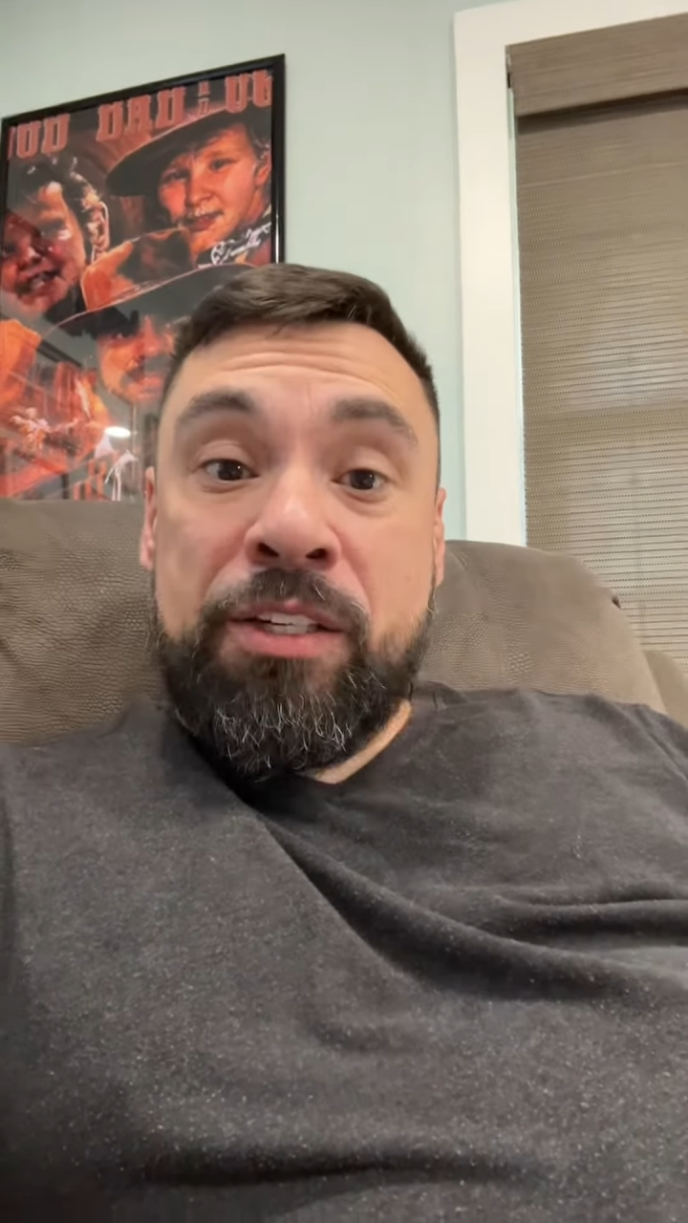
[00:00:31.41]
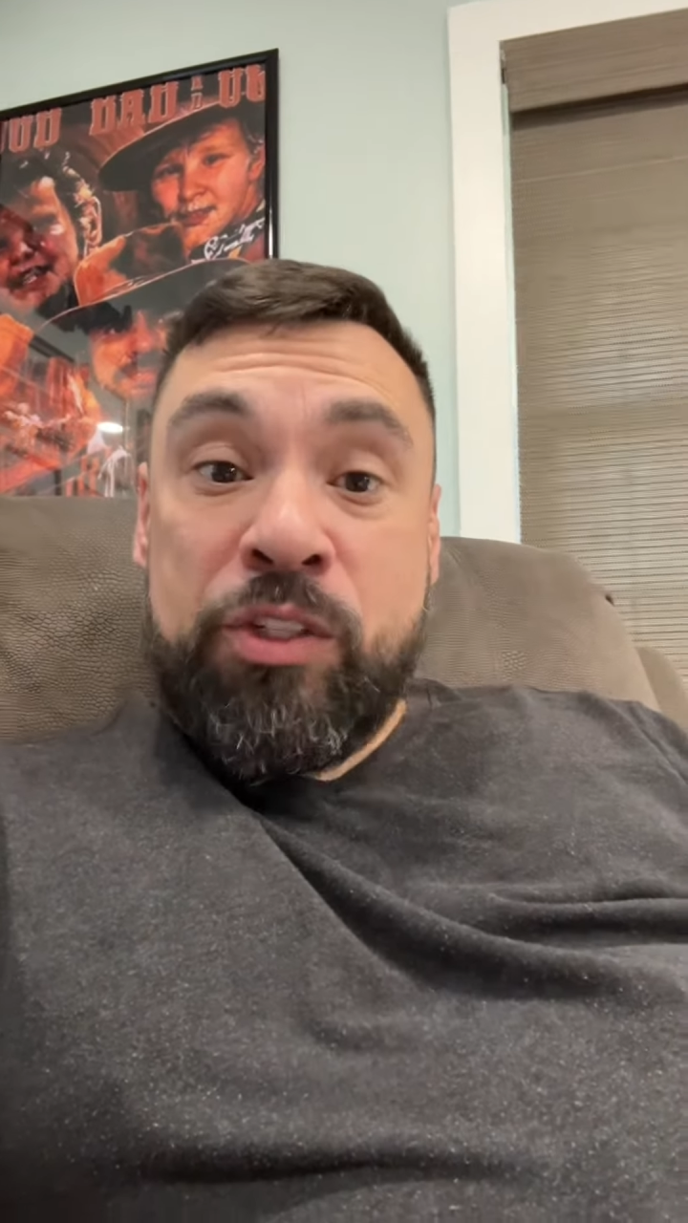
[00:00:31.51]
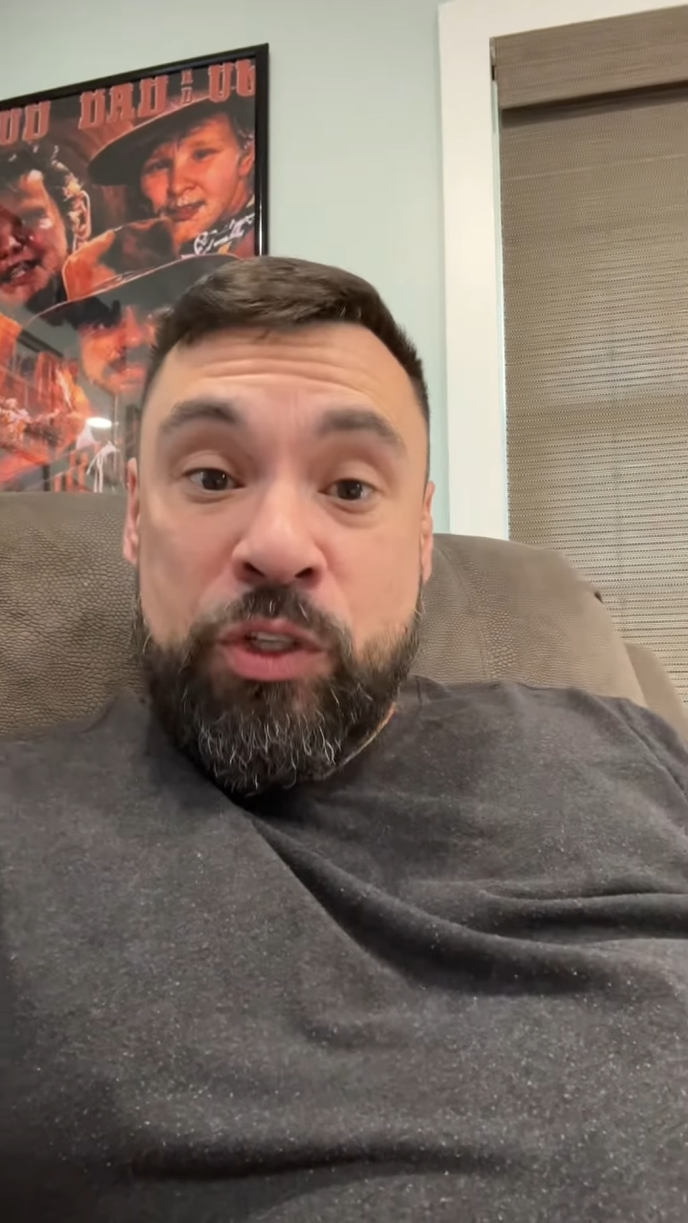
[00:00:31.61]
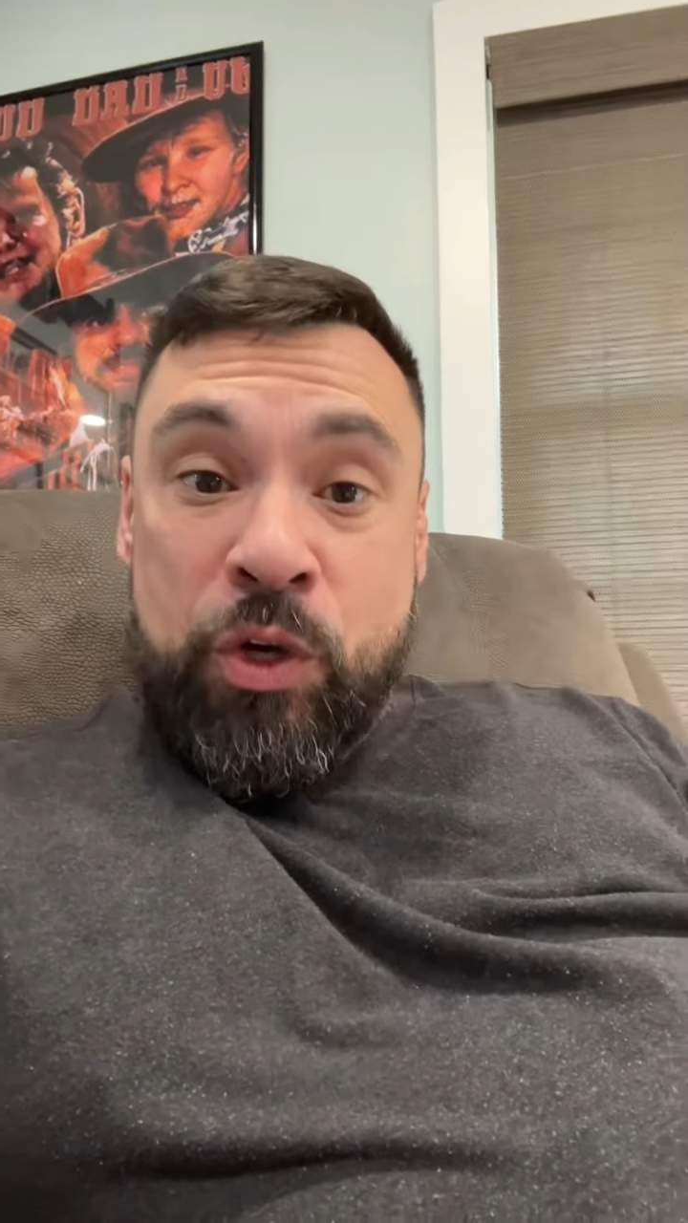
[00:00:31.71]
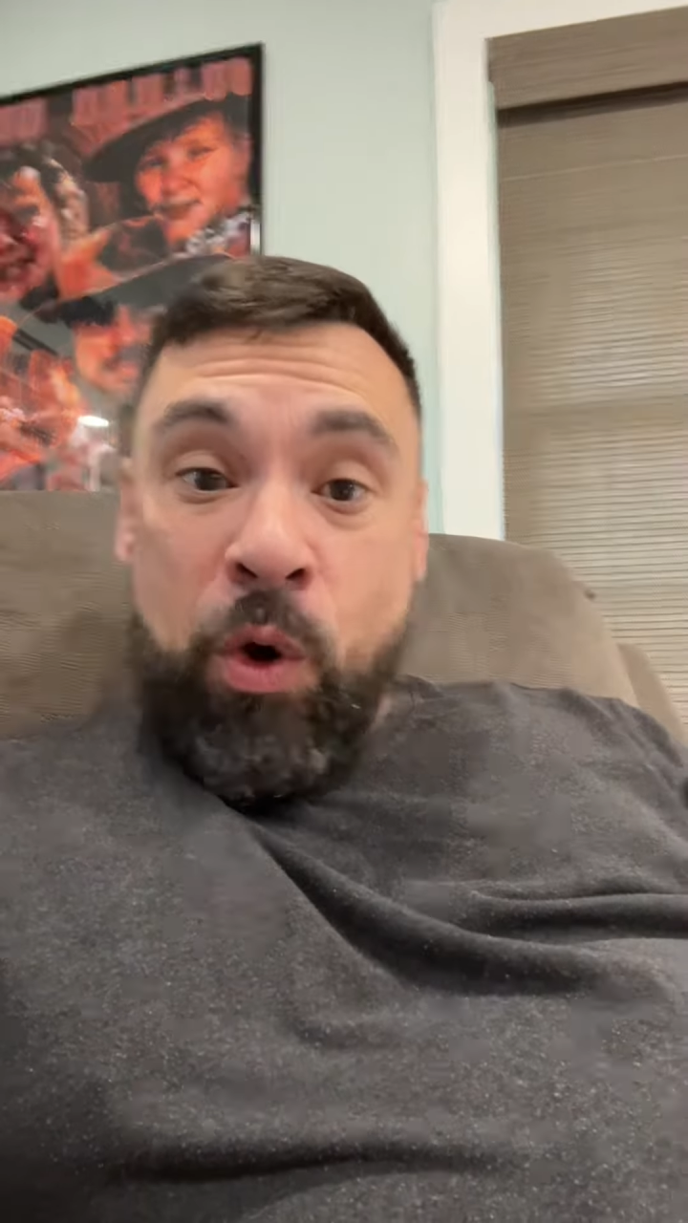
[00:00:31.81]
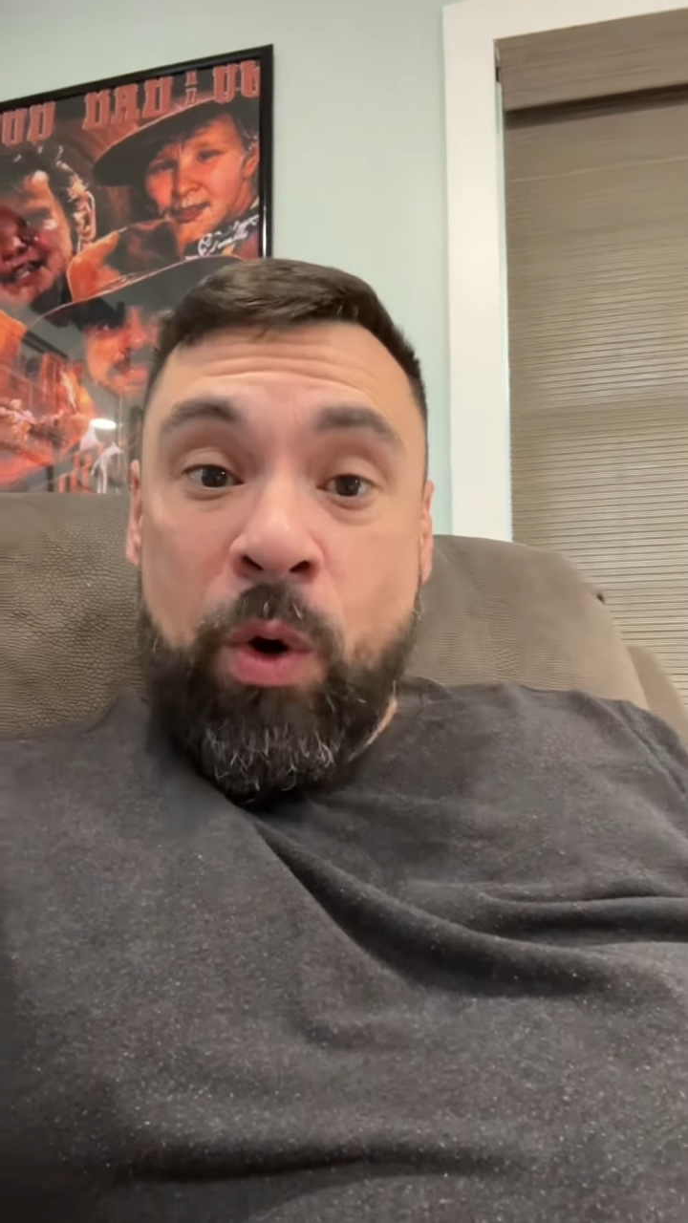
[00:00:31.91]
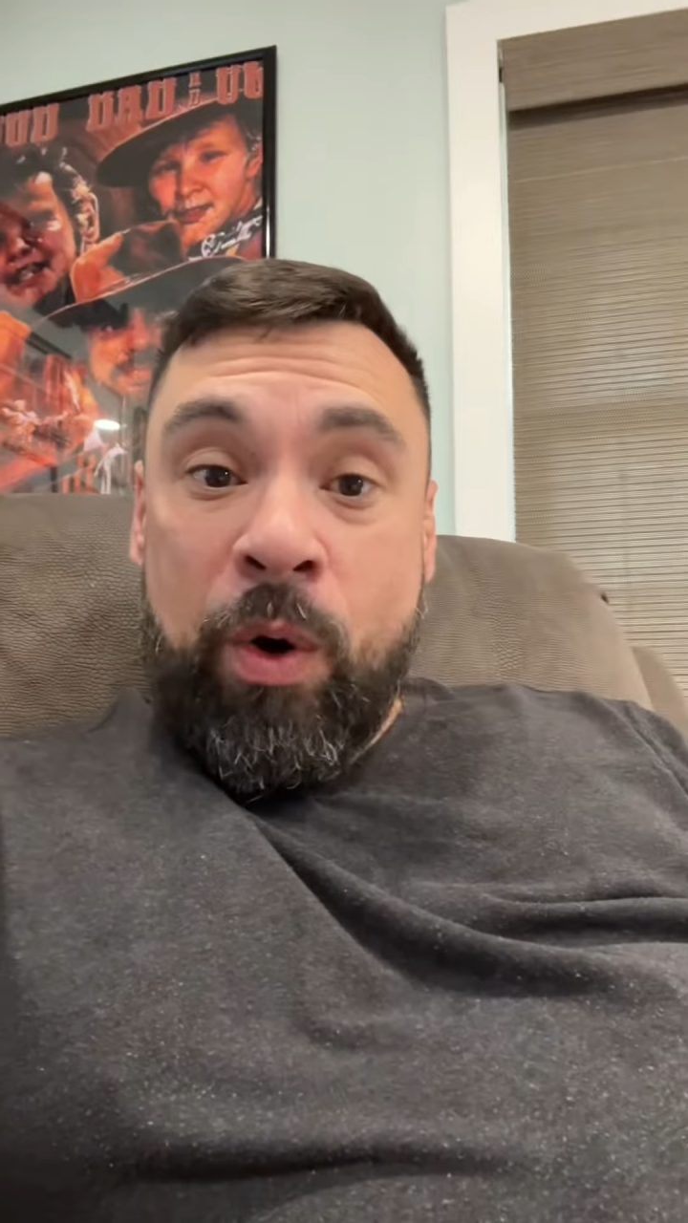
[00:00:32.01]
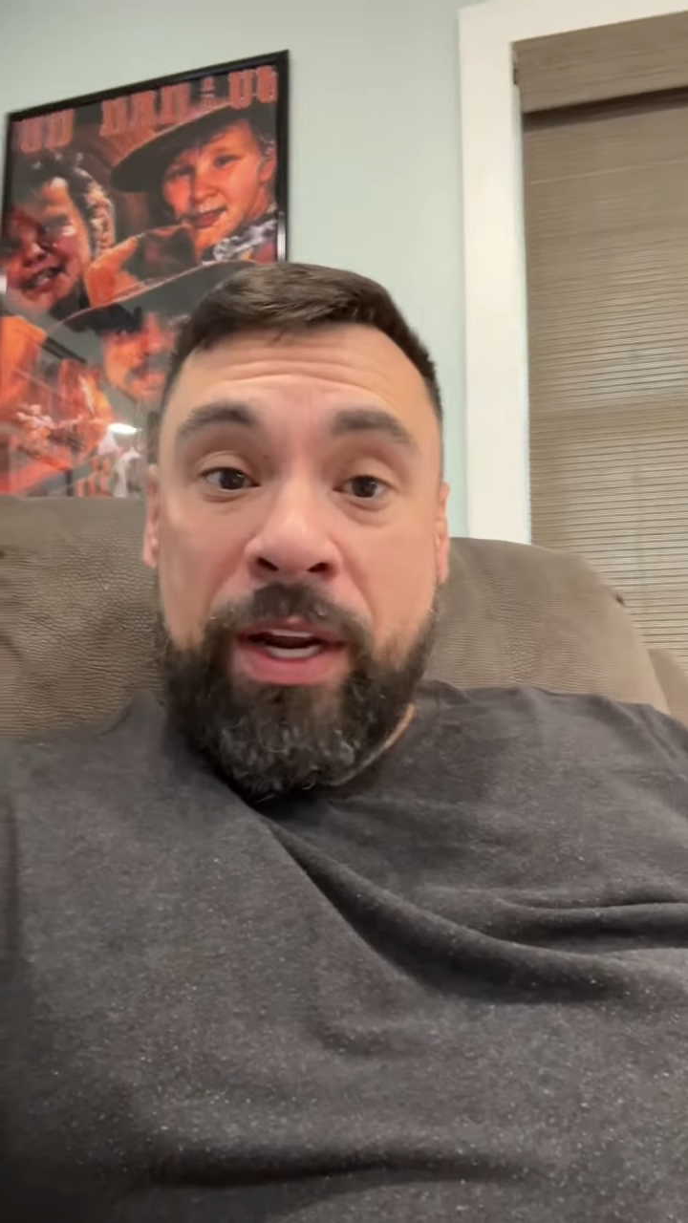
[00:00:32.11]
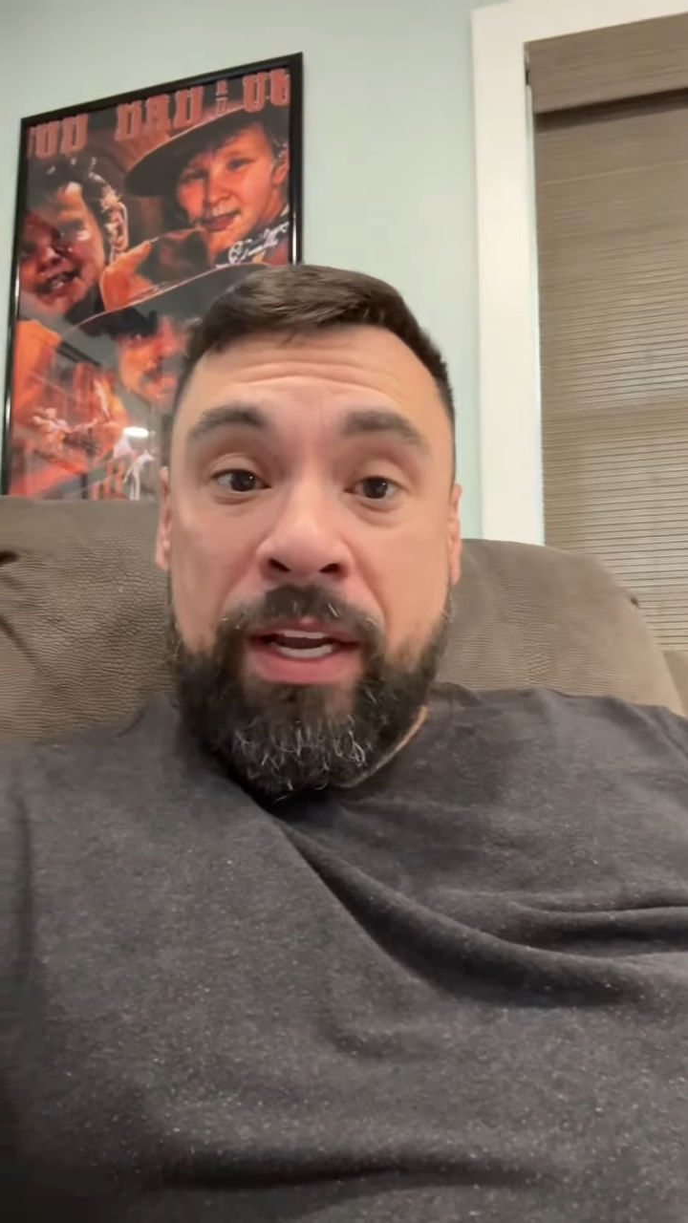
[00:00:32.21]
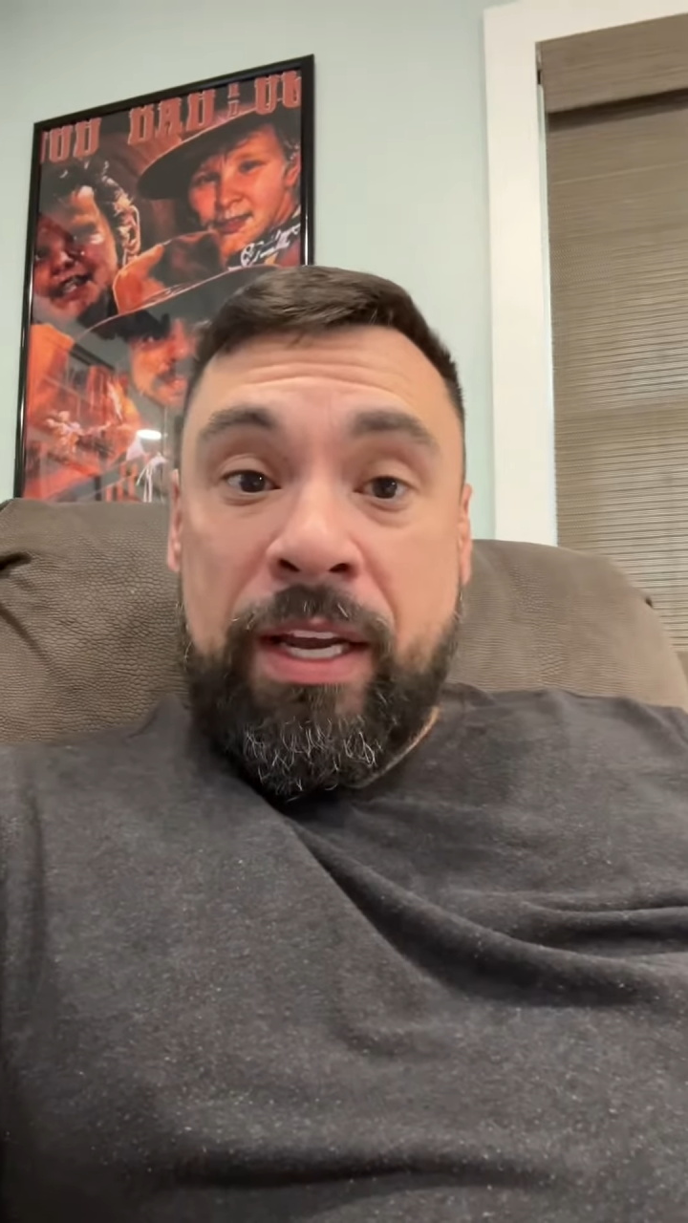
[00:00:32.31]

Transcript: joy,